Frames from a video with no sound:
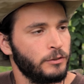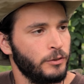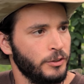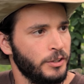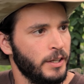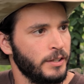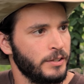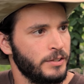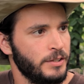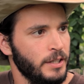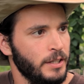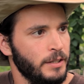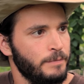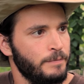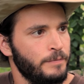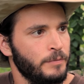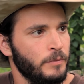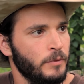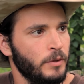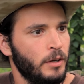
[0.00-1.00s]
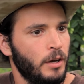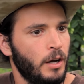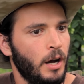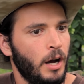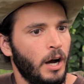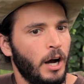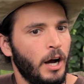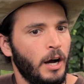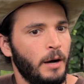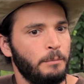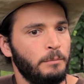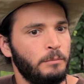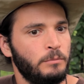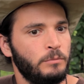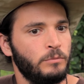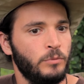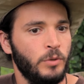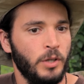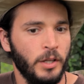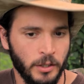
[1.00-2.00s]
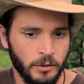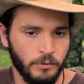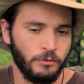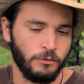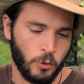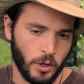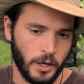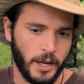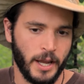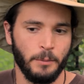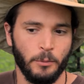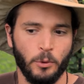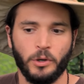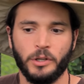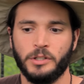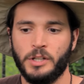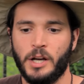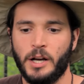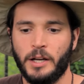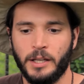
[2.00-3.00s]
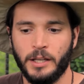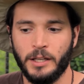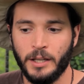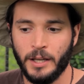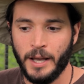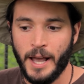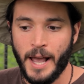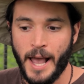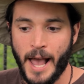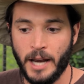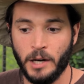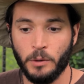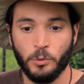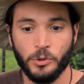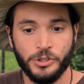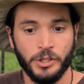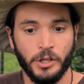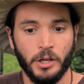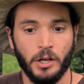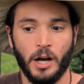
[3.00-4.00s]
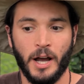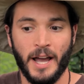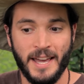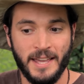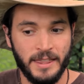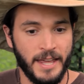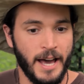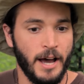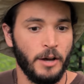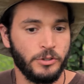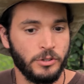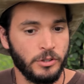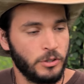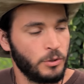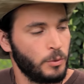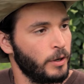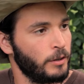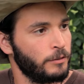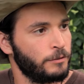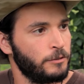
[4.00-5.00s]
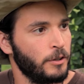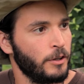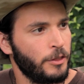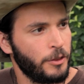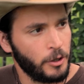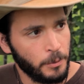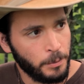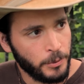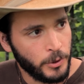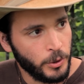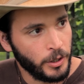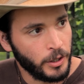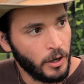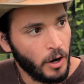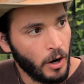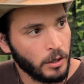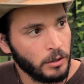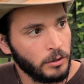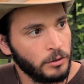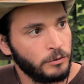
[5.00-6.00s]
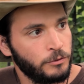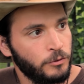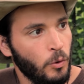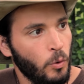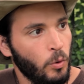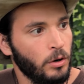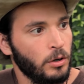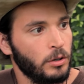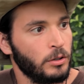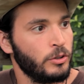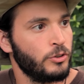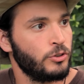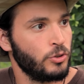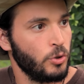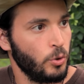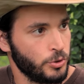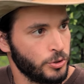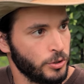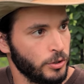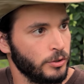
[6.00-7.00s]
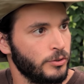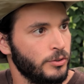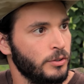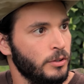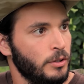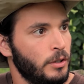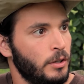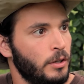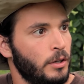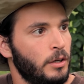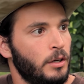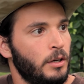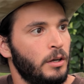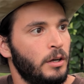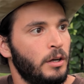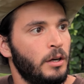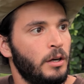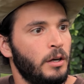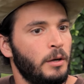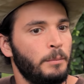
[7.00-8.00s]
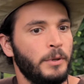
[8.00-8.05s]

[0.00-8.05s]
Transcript: Tennessee, in Fort Campbell, Kentucky. And it was a 8,000 square foot therapeutic garden for soldiers. Ooh, beautiful.